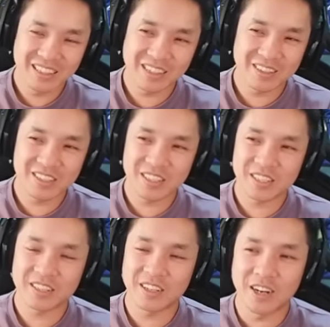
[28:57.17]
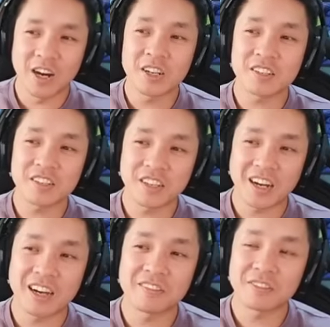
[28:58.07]
That was just honestly,
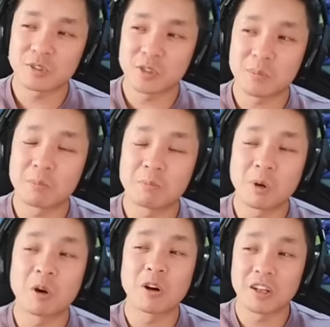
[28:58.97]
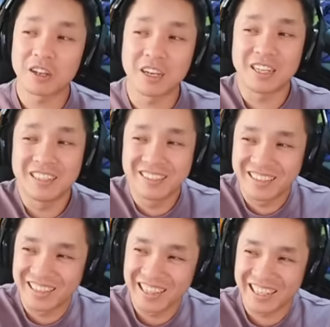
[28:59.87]
I feel
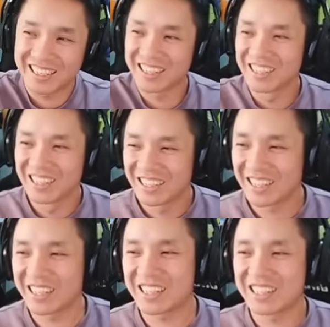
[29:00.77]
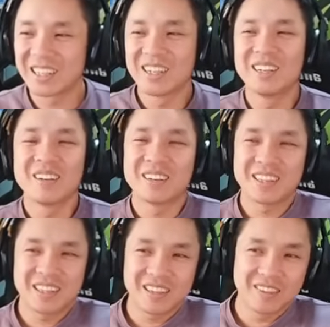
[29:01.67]
demoralized. Like
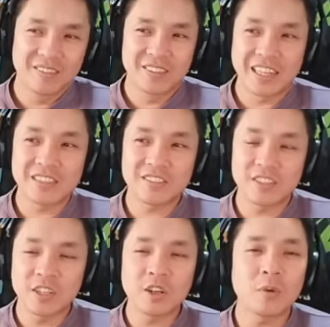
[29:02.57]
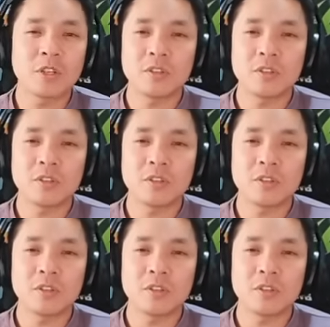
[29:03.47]
there's when